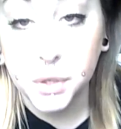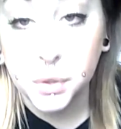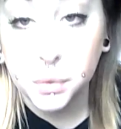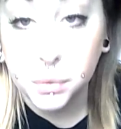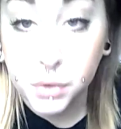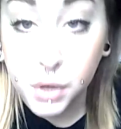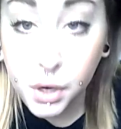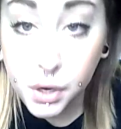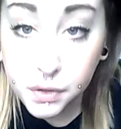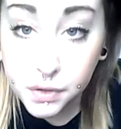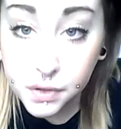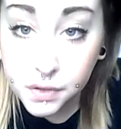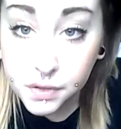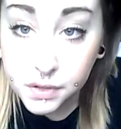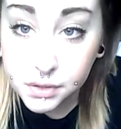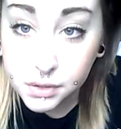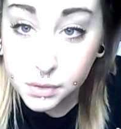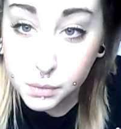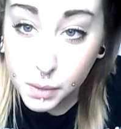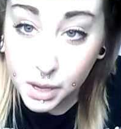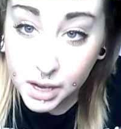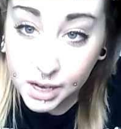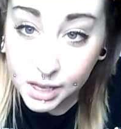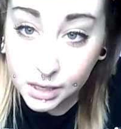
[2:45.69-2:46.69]
you'll know that the
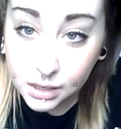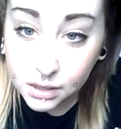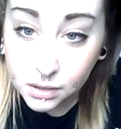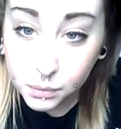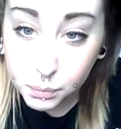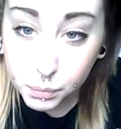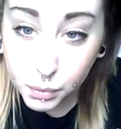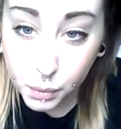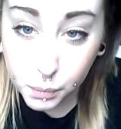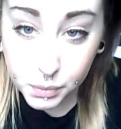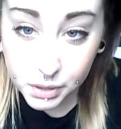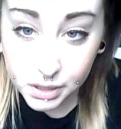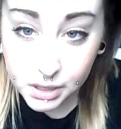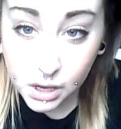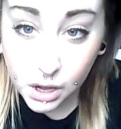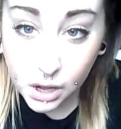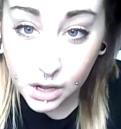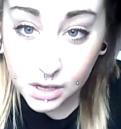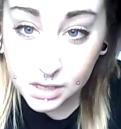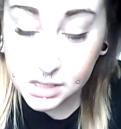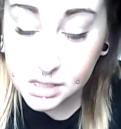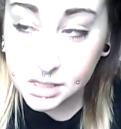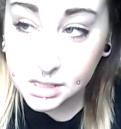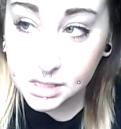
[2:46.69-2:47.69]
swelling probably
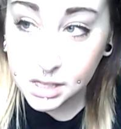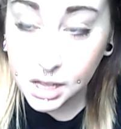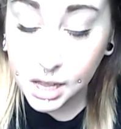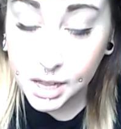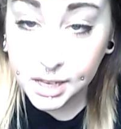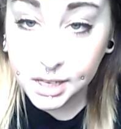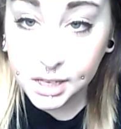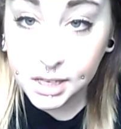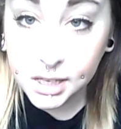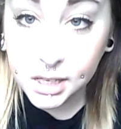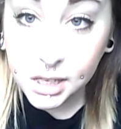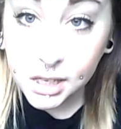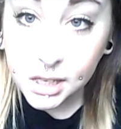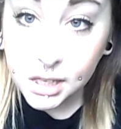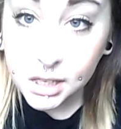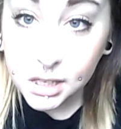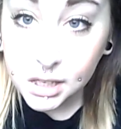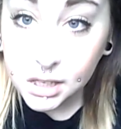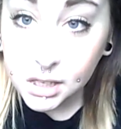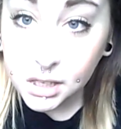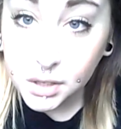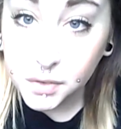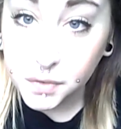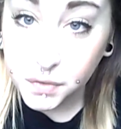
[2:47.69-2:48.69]
lasts like
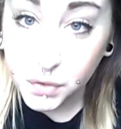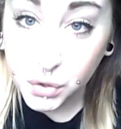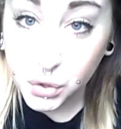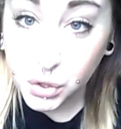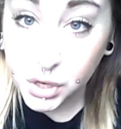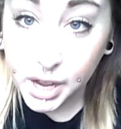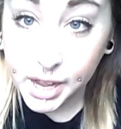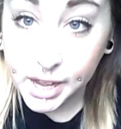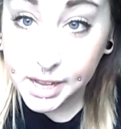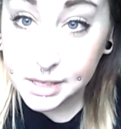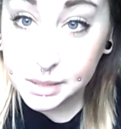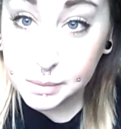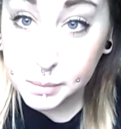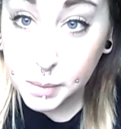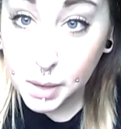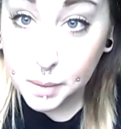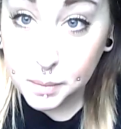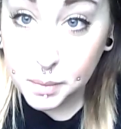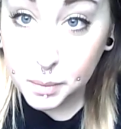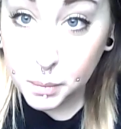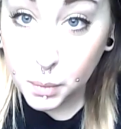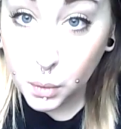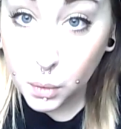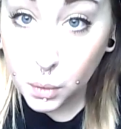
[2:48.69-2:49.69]
a few days,
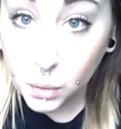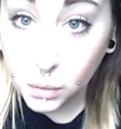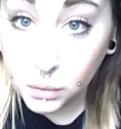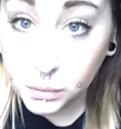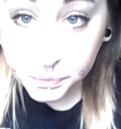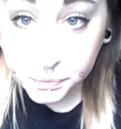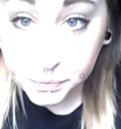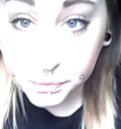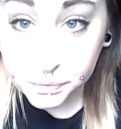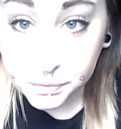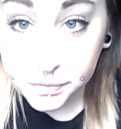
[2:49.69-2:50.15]
maybe more.